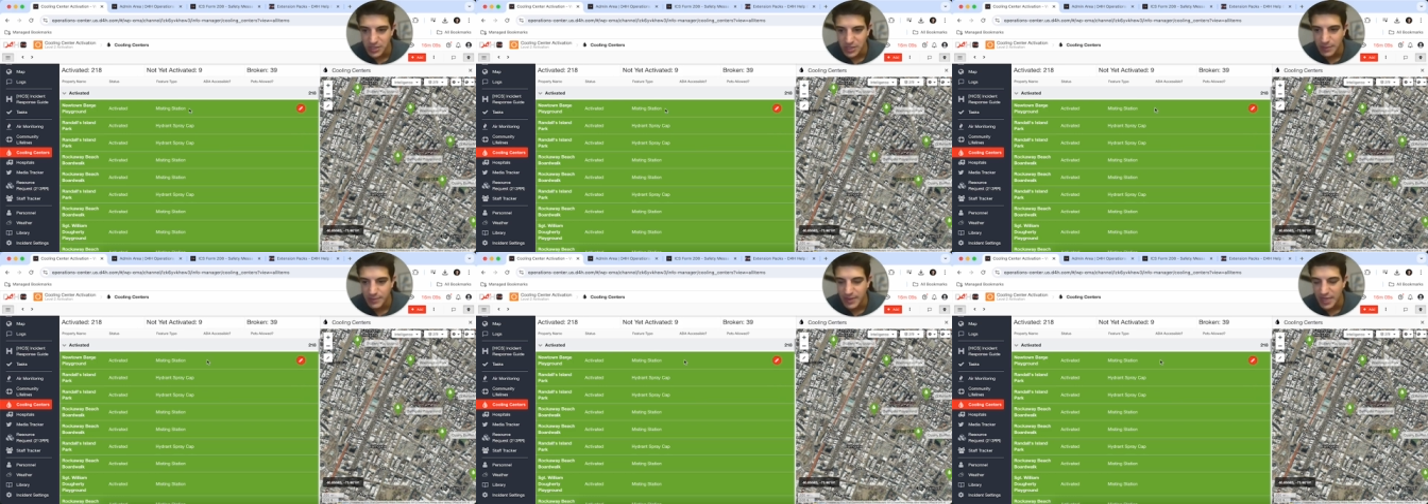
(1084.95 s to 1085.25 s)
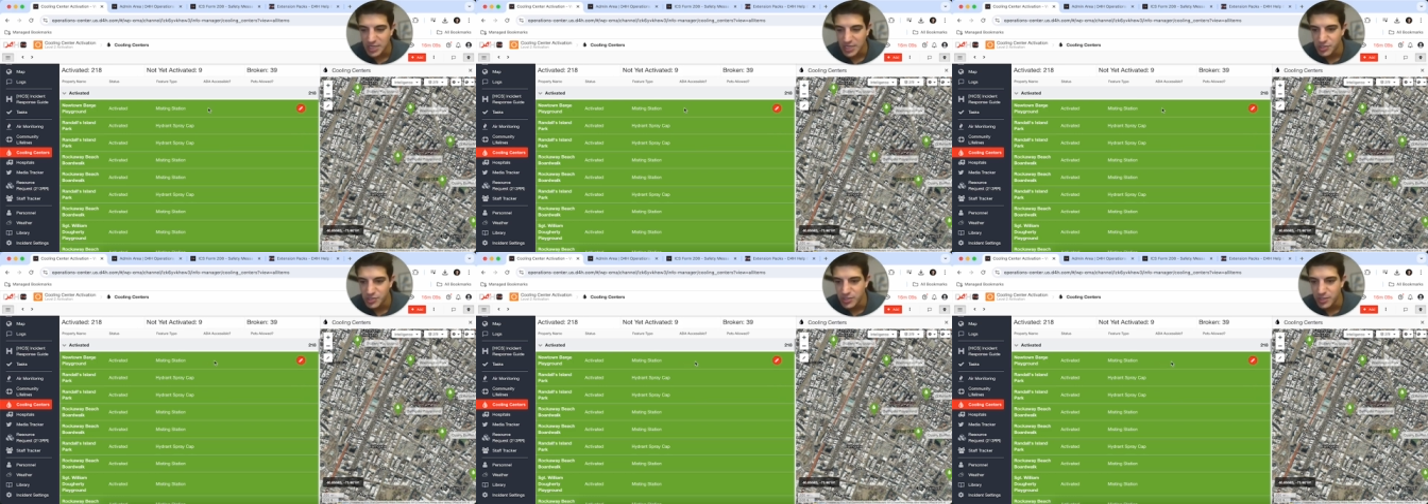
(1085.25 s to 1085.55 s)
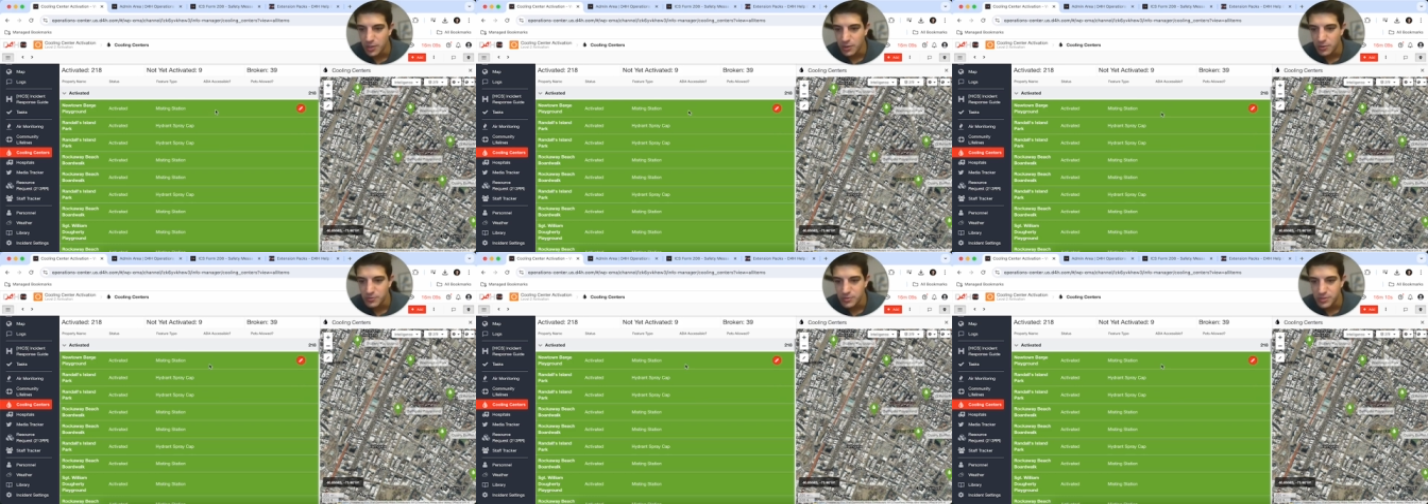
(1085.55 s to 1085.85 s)
Let me actually
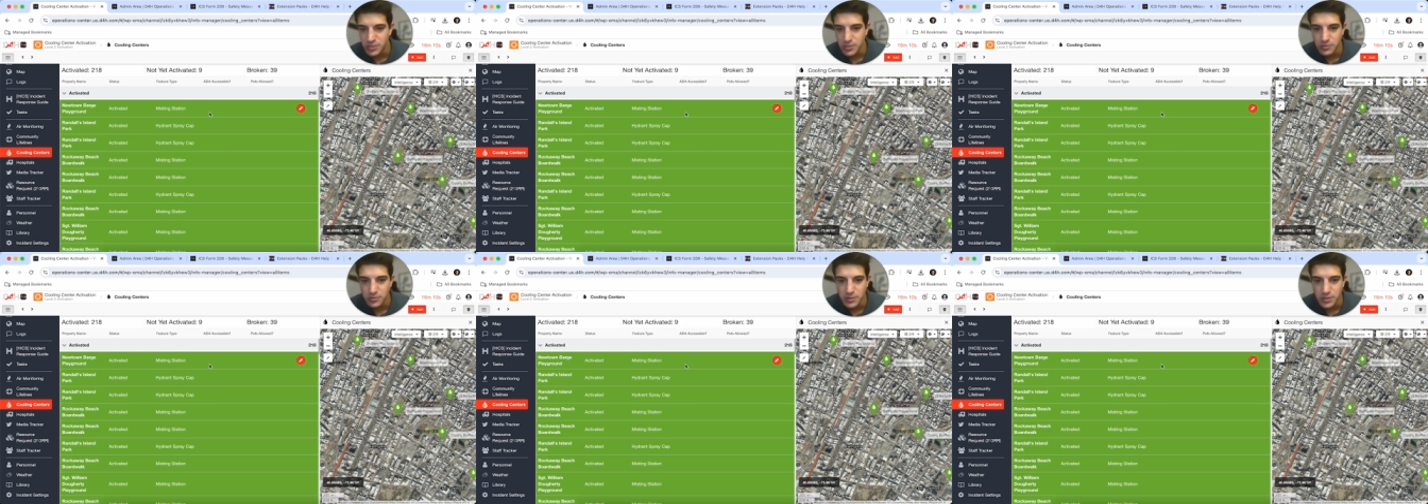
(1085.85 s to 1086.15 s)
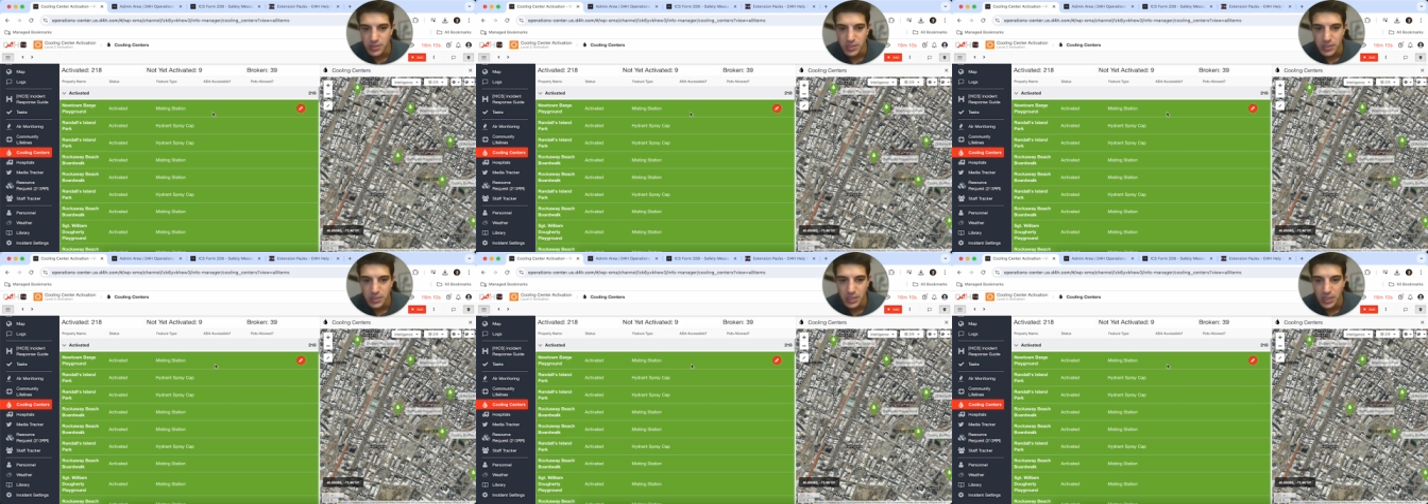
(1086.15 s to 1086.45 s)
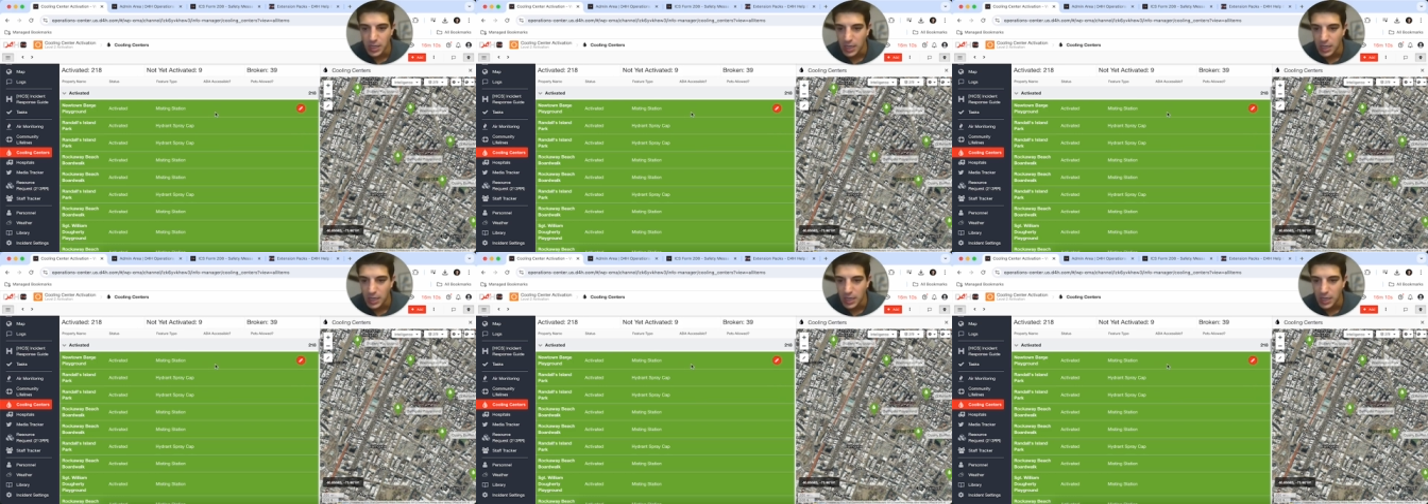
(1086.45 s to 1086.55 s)
go to the